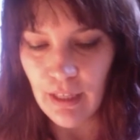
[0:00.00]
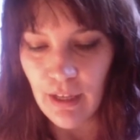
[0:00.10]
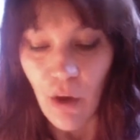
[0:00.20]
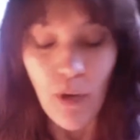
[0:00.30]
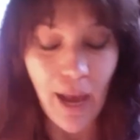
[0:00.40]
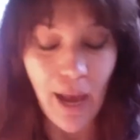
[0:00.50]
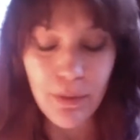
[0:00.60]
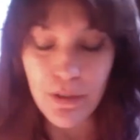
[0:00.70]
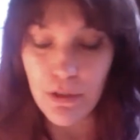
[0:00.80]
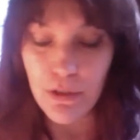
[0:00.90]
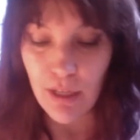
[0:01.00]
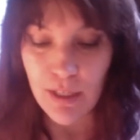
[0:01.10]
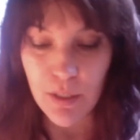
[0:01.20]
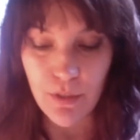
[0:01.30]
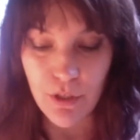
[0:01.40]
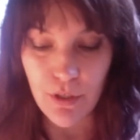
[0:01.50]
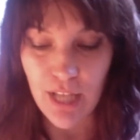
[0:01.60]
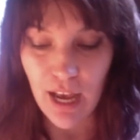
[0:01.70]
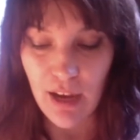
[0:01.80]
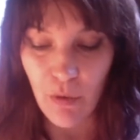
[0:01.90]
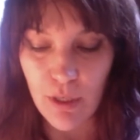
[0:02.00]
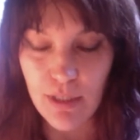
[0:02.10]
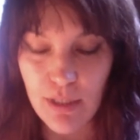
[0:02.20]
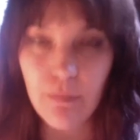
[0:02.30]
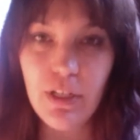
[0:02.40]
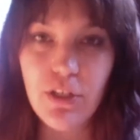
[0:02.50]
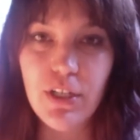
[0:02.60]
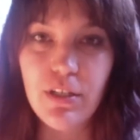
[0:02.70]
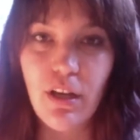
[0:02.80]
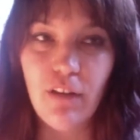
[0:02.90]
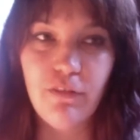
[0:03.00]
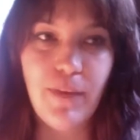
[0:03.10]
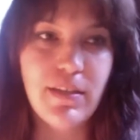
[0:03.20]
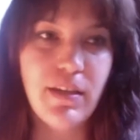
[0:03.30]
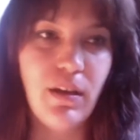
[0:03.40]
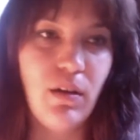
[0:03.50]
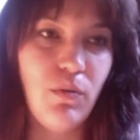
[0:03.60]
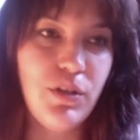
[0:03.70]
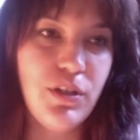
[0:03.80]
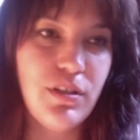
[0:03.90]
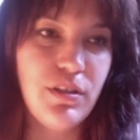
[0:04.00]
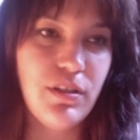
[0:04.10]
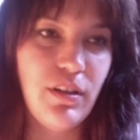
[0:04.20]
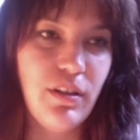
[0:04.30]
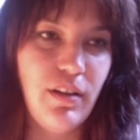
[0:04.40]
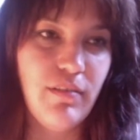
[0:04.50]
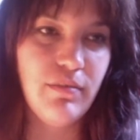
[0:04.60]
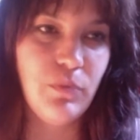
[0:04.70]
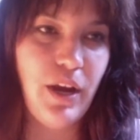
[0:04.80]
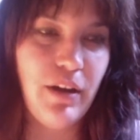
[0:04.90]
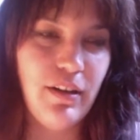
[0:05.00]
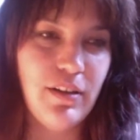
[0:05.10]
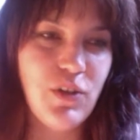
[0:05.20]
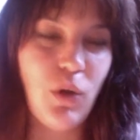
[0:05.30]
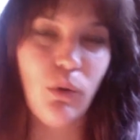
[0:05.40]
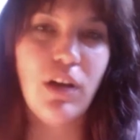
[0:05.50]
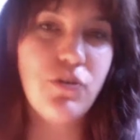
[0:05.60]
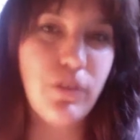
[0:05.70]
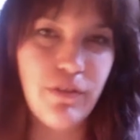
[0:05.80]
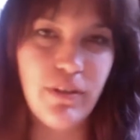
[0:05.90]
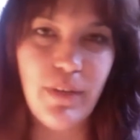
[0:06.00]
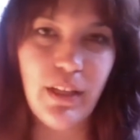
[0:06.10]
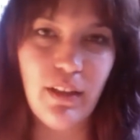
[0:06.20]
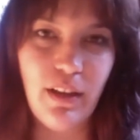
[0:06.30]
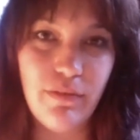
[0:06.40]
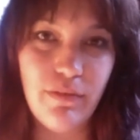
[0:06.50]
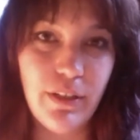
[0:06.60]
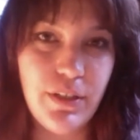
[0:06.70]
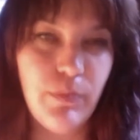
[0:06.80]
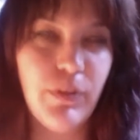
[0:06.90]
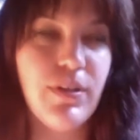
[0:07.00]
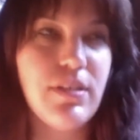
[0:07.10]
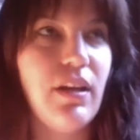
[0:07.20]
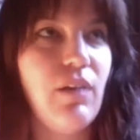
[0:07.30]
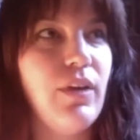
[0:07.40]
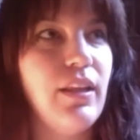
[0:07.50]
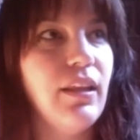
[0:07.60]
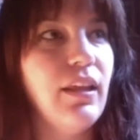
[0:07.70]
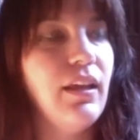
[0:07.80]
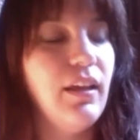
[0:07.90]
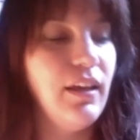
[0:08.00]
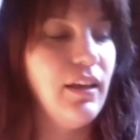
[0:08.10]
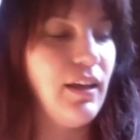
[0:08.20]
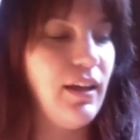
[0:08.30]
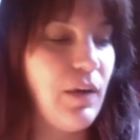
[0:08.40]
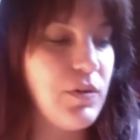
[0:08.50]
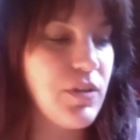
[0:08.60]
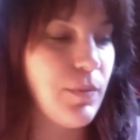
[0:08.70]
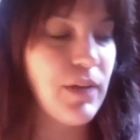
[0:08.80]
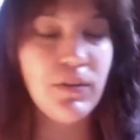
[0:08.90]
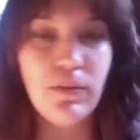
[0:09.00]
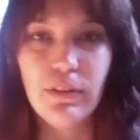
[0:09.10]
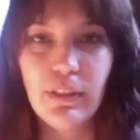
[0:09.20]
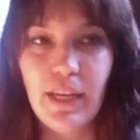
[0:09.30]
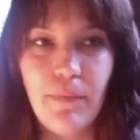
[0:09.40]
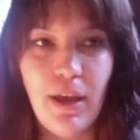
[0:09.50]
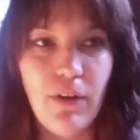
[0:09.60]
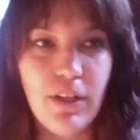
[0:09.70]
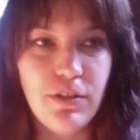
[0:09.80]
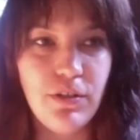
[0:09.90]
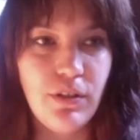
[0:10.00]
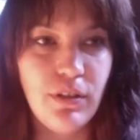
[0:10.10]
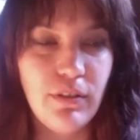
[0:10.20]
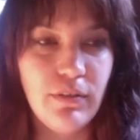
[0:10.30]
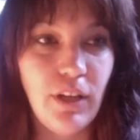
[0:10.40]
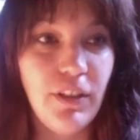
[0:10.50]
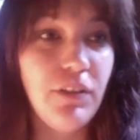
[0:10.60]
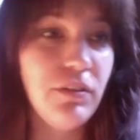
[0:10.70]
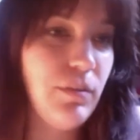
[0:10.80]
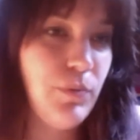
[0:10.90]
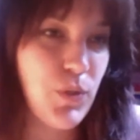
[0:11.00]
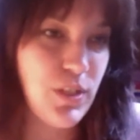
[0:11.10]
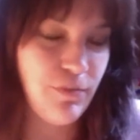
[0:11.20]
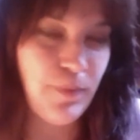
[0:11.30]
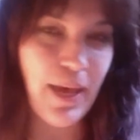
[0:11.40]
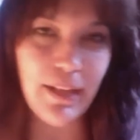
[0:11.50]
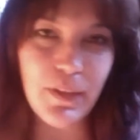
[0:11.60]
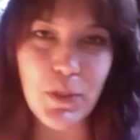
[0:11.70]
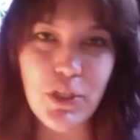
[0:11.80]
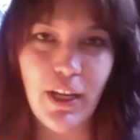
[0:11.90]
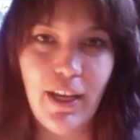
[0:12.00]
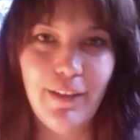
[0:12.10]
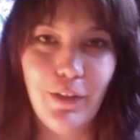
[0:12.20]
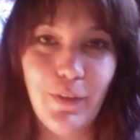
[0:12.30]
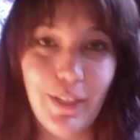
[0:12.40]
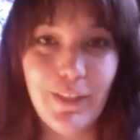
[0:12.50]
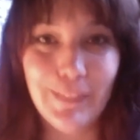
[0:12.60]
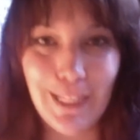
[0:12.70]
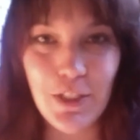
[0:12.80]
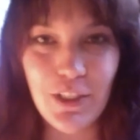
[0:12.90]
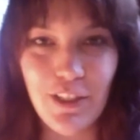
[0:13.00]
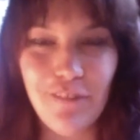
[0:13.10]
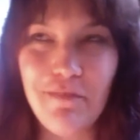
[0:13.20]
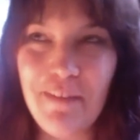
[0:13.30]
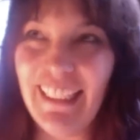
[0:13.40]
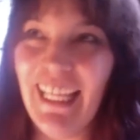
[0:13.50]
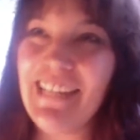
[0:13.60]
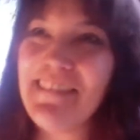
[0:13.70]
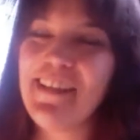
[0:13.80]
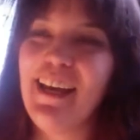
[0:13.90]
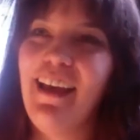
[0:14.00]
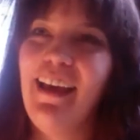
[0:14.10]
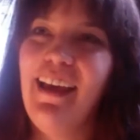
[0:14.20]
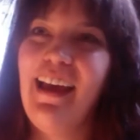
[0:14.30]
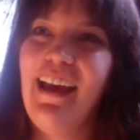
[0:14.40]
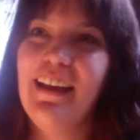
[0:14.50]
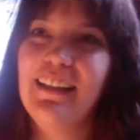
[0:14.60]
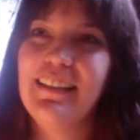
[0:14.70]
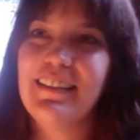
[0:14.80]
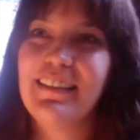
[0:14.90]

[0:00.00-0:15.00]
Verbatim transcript: what happened to be honest with you is i was on the beaches of mexico which is uh, uh, where a soul country for me that i very deeply resonate with uh, I was about to get married to an, uh, another abusive man, which I had a great collection of in my life. And